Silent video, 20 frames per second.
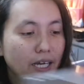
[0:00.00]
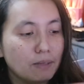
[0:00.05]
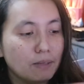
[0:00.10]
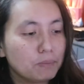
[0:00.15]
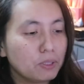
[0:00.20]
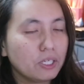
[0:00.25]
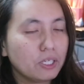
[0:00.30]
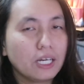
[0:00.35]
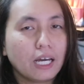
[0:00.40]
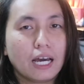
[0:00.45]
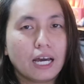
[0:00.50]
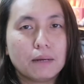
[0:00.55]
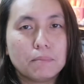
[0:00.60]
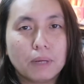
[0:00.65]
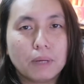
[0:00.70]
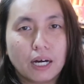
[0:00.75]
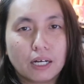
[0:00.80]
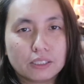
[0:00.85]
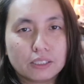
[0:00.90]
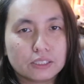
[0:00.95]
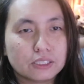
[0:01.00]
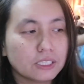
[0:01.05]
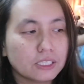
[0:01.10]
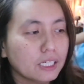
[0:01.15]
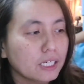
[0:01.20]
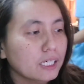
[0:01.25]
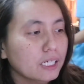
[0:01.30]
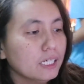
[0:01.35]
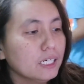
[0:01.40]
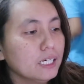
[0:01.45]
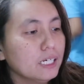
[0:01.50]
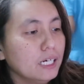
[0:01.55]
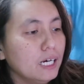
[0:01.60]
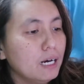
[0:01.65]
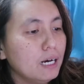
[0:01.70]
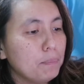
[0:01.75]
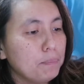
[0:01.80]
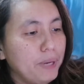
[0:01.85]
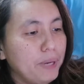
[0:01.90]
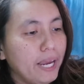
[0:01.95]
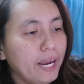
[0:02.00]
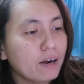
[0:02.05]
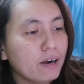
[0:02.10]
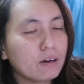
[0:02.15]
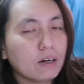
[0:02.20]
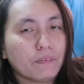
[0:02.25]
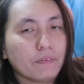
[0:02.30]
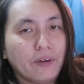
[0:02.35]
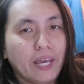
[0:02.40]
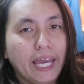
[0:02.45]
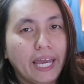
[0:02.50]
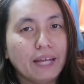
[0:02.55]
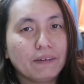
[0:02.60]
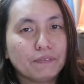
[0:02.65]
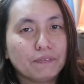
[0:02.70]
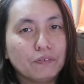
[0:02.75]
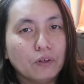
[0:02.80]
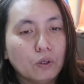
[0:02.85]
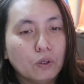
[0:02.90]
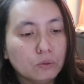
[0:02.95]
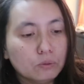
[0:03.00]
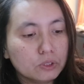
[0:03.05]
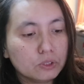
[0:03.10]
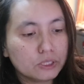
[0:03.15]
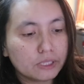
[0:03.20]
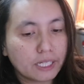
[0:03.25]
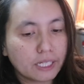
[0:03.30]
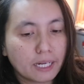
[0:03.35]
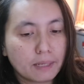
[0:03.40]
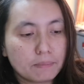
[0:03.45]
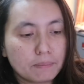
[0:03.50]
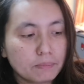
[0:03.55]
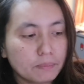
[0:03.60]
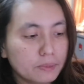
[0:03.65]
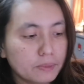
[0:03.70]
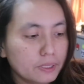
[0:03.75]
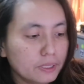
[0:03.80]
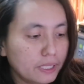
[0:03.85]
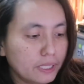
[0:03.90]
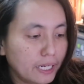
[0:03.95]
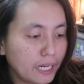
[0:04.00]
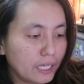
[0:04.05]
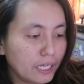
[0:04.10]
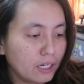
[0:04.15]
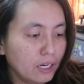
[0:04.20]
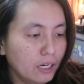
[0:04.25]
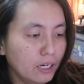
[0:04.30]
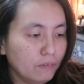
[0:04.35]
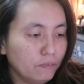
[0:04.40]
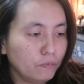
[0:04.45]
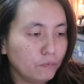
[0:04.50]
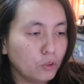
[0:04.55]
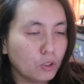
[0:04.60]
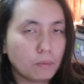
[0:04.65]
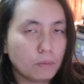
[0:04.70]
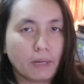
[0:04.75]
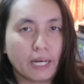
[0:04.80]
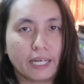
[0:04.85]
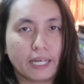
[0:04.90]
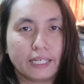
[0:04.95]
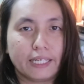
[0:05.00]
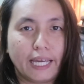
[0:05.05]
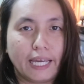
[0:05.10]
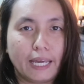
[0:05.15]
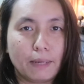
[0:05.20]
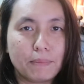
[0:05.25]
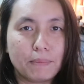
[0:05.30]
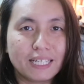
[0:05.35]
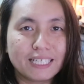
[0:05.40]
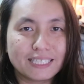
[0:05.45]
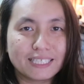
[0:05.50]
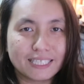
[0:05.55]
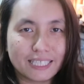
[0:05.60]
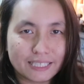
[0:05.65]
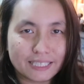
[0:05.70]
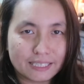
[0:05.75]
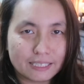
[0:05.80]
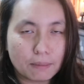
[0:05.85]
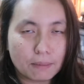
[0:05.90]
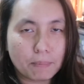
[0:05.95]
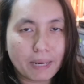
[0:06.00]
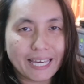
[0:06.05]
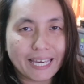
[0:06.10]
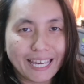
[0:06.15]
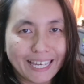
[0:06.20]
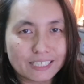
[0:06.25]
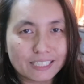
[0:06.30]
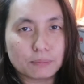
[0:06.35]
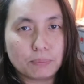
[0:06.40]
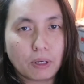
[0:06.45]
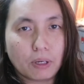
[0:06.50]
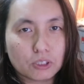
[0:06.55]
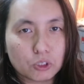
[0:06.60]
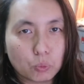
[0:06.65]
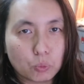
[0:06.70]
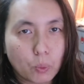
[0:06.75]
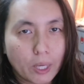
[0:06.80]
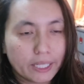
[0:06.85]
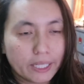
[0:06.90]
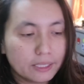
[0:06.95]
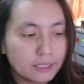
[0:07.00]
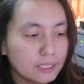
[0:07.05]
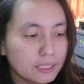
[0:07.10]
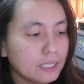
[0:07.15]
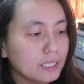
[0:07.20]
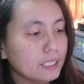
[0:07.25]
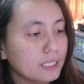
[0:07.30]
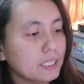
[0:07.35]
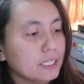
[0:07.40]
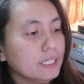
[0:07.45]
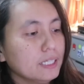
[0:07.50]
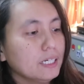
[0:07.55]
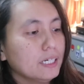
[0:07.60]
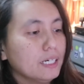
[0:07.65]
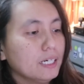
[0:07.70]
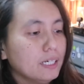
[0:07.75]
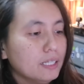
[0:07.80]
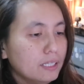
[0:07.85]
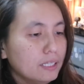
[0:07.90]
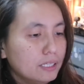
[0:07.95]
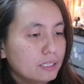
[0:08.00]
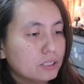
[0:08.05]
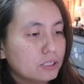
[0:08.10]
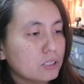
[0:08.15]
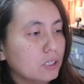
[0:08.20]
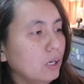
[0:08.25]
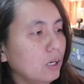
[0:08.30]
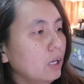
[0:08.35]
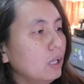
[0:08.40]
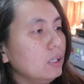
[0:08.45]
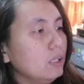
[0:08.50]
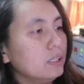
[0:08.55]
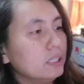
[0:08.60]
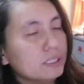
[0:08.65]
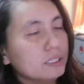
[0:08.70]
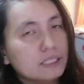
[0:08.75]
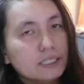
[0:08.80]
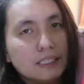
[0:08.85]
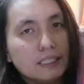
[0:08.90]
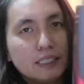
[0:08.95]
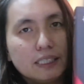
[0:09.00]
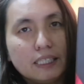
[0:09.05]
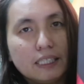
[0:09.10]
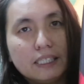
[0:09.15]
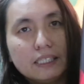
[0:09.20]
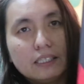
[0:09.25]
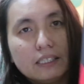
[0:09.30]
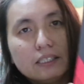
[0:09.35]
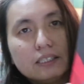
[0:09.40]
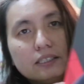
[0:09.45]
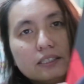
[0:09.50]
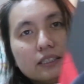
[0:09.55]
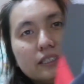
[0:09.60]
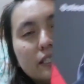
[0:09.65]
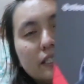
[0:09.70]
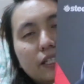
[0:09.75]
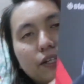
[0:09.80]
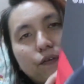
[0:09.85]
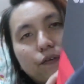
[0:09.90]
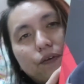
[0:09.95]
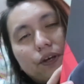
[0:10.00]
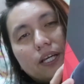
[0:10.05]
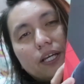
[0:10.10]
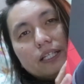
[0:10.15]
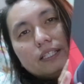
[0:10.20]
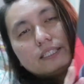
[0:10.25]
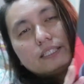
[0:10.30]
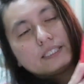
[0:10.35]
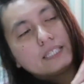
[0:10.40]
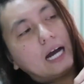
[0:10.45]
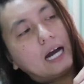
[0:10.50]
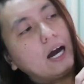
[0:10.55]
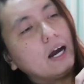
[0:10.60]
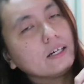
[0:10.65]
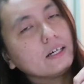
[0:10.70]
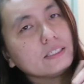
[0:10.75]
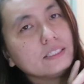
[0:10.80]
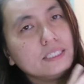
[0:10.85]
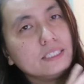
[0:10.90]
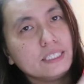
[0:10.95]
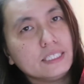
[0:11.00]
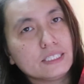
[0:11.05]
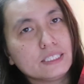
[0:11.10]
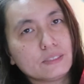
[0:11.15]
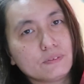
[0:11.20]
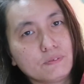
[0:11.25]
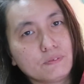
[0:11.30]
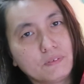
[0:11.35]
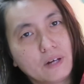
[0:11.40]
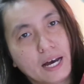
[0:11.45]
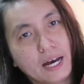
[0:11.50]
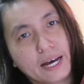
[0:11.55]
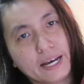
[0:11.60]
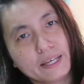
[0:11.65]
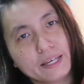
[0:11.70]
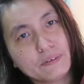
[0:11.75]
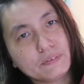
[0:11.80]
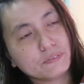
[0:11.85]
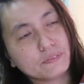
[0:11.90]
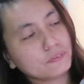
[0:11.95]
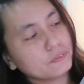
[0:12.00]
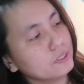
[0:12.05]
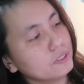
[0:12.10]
I'm gonna unbox a pair of headphones that I'm that I got for my gaming system, my Xbox One. It's called the SteelSeries Arctis 5.